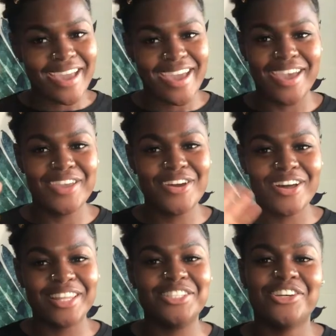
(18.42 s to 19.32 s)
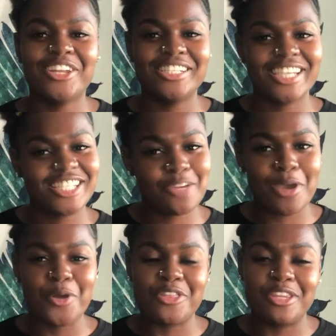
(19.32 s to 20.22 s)
Hey y'all, it's your girl Shay Shay
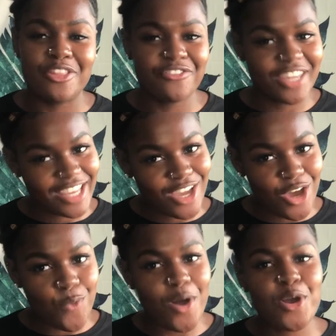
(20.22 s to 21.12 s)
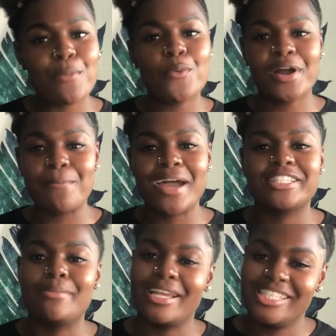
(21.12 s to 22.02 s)
back with another video. Welcome or welcome back
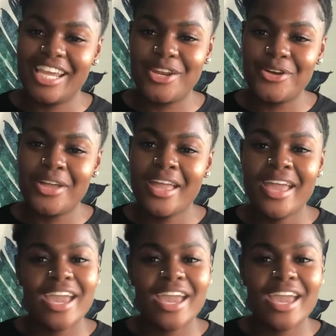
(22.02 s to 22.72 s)
to my channel.